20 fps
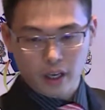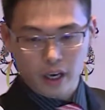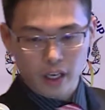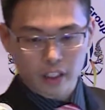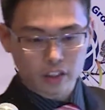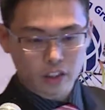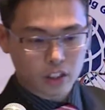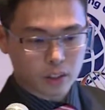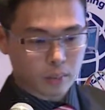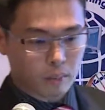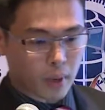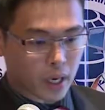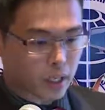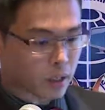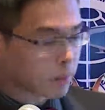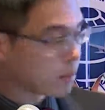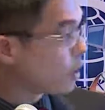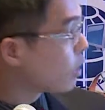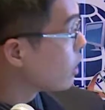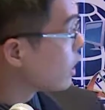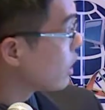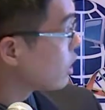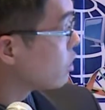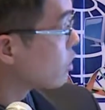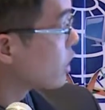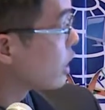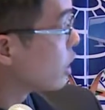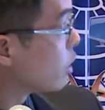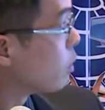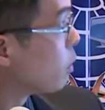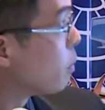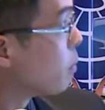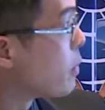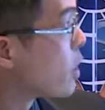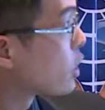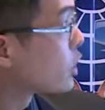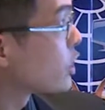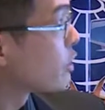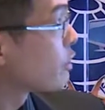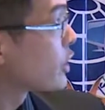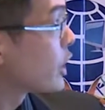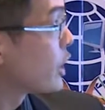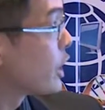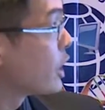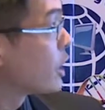100 micromolar, you kill most of